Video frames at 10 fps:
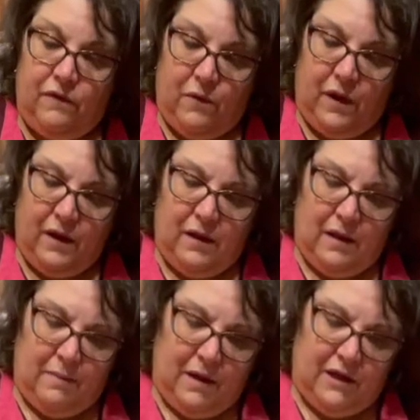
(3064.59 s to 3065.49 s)
oil,
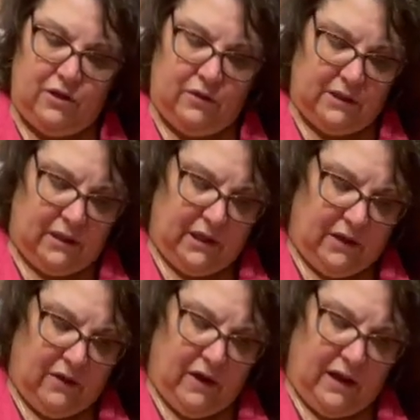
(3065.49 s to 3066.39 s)
I'm going to drizzle it
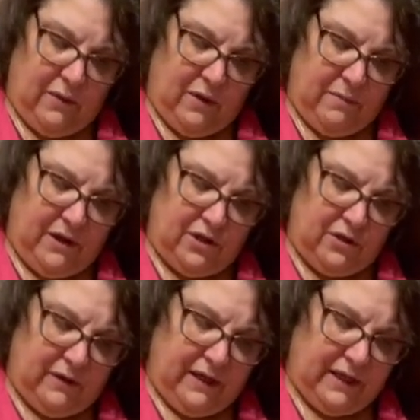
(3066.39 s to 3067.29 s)
on. I want to make
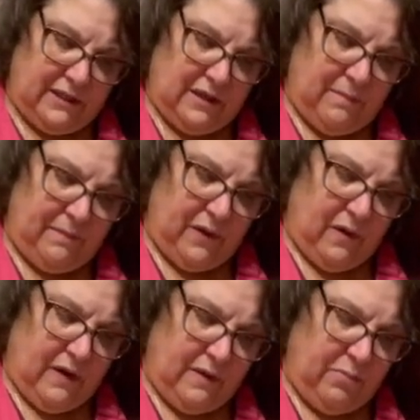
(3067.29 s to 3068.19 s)
sure I get some
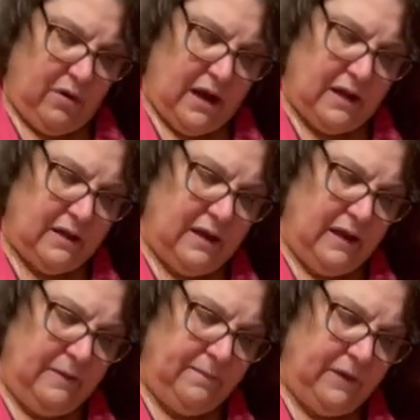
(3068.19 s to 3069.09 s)
on the
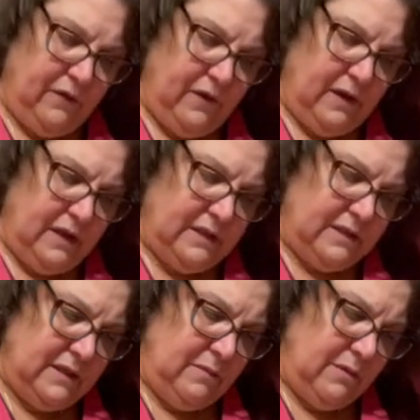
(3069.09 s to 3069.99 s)
broccoli. If you didn't
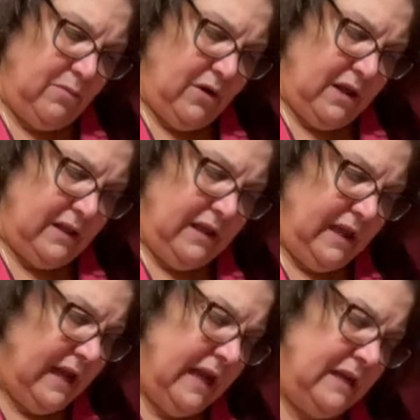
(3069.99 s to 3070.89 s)
steam the broccoli,
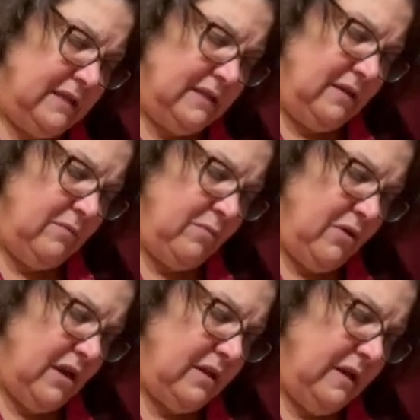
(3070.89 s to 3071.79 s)
like I didn't steam the
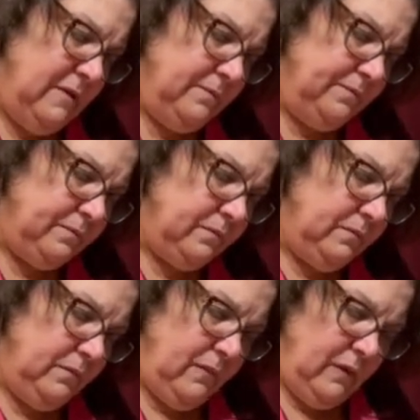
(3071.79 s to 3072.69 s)
broccoli.
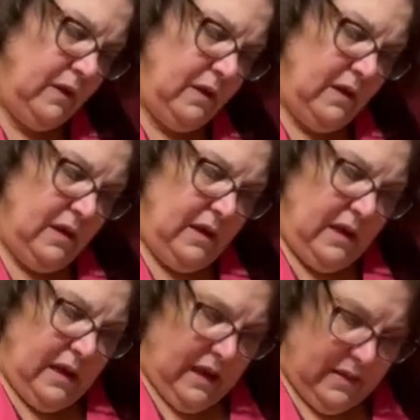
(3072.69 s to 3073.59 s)

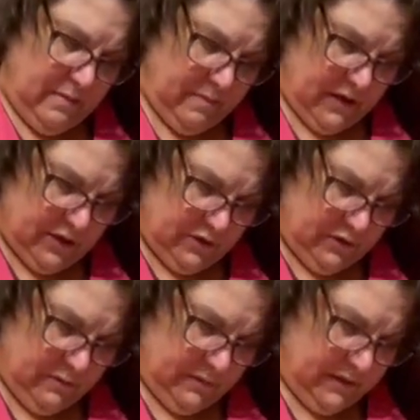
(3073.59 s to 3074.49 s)
And the
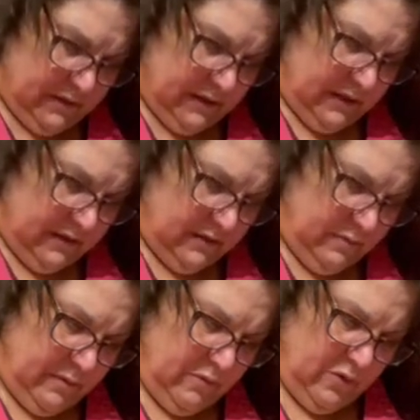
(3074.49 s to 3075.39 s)
mushrooms need a little
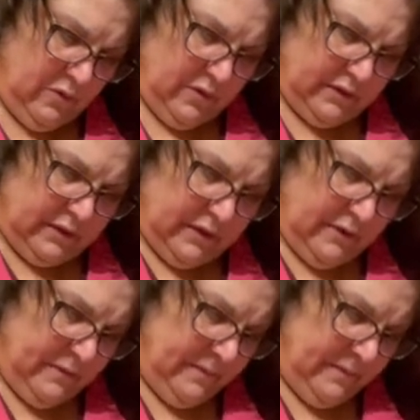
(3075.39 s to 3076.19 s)
bit more also.